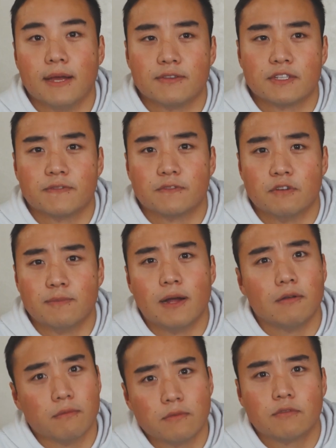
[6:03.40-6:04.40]
I was there for
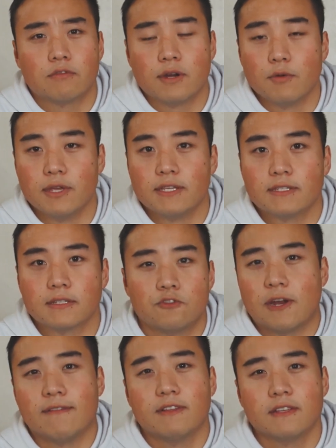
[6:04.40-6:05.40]
about 3 weeks.
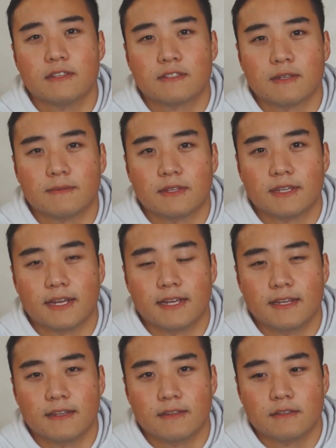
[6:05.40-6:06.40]
Traveling is something
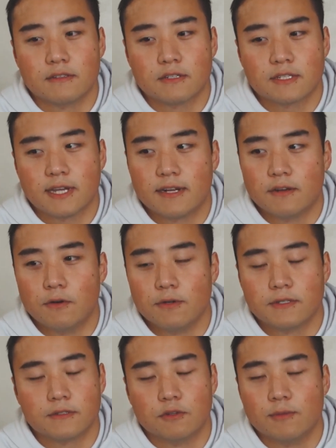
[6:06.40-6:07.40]
I just kind of
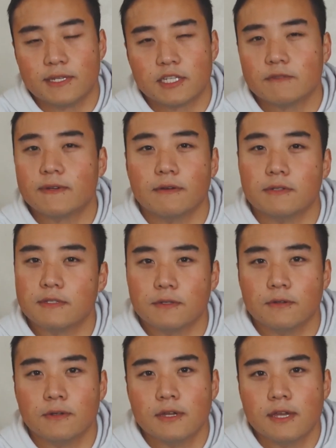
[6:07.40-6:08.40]
always told myself I would
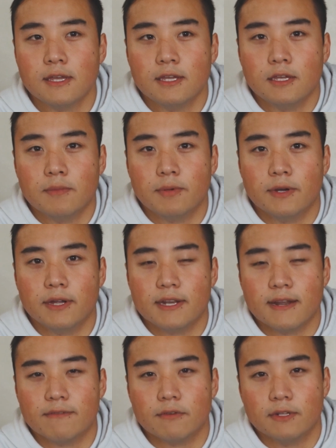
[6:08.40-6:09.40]
do, but
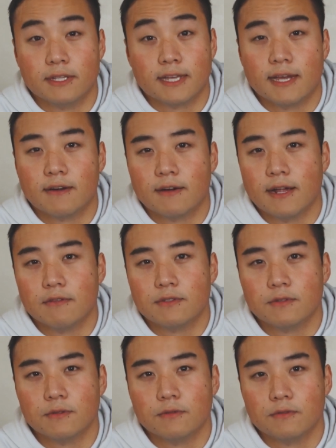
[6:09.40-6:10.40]
never really got around
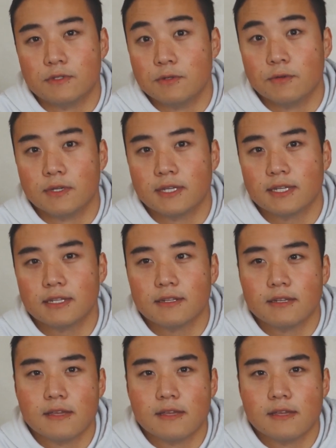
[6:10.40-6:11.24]
to doing it.